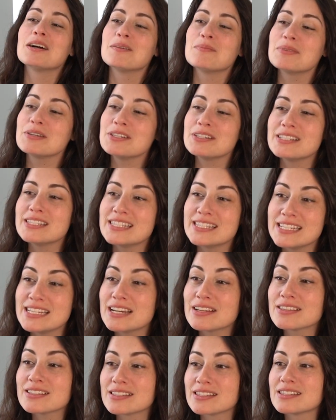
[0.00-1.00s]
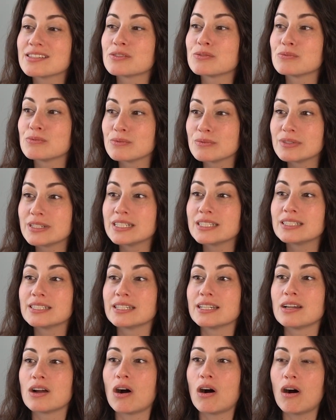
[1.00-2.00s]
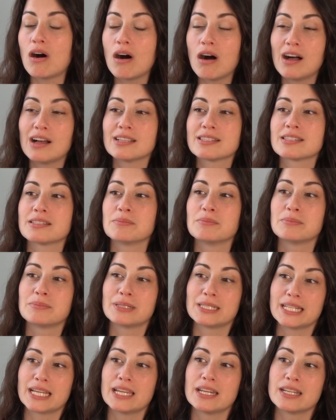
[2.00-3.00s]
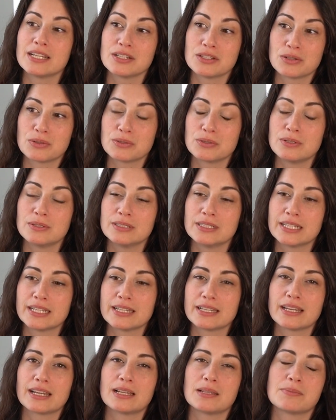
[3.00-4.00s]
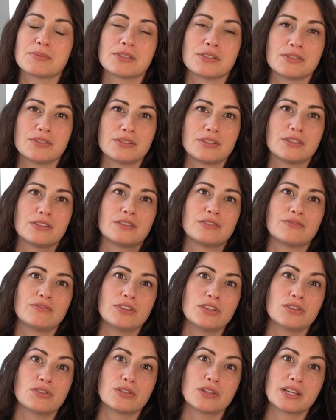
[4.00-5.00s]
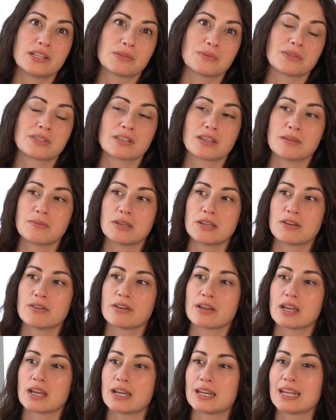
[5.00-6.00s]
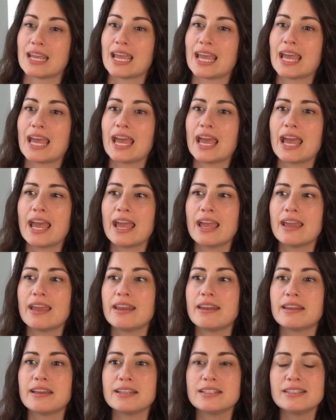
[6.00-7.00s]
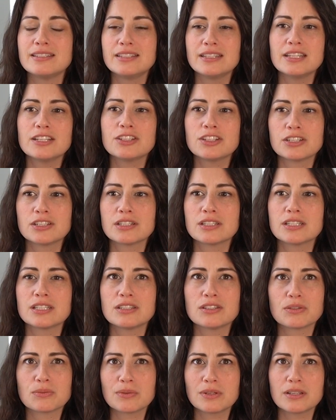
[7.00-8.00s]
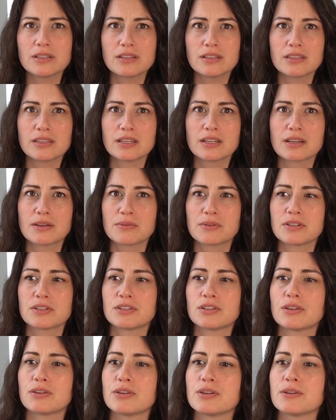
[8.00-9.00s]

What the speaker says: But you can see how this is a really awesome planning tool. It helps you to visualize what's gonna be going on. And additionally, there's one other thing I wanna show